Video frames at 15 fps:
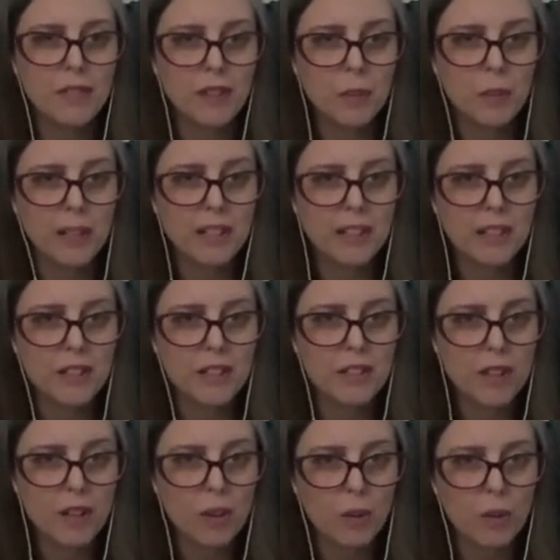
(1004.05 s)
rightly
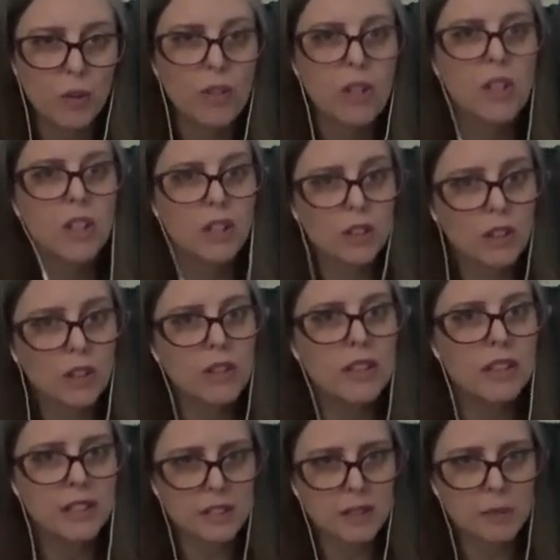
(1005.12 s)
so, could
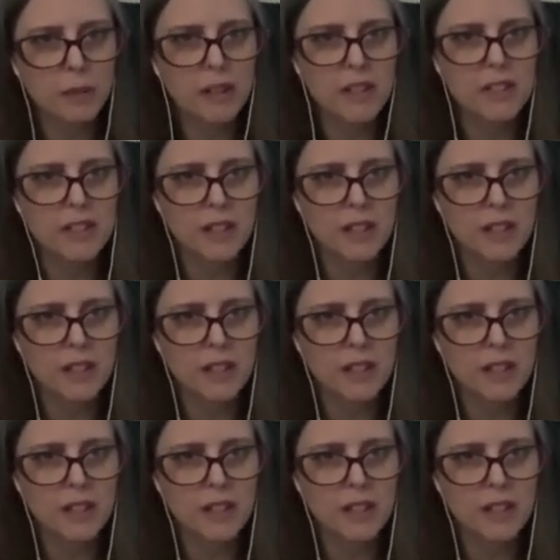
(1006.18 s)
expect